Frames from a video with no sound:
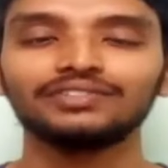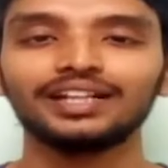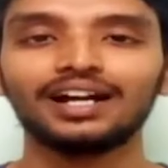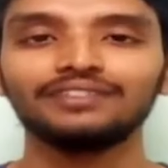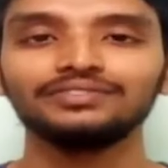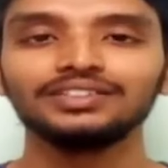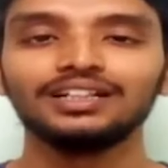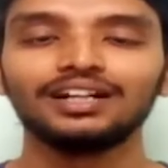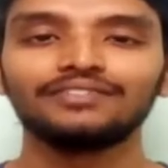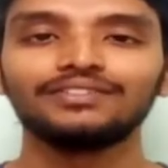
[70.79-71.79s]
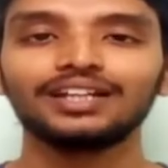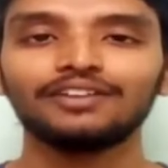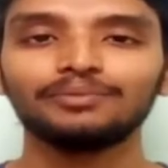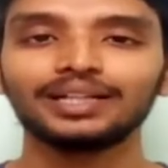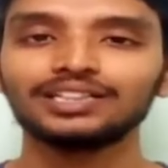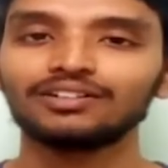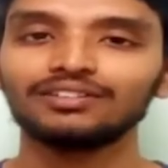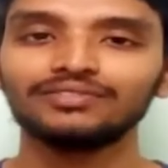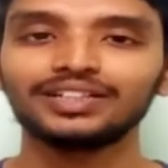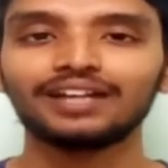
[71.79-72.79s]
We have
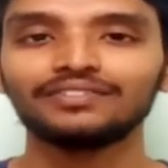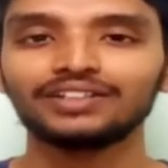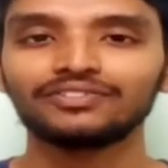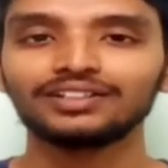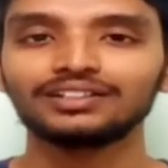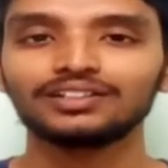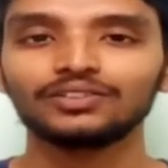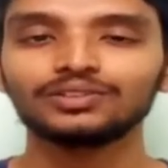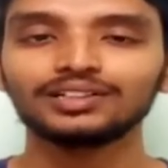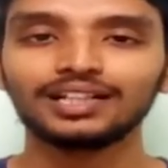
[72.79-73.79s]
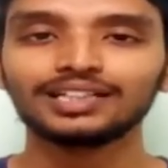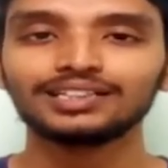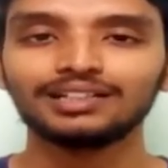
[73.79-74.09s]
MySQL. We have a different syntax.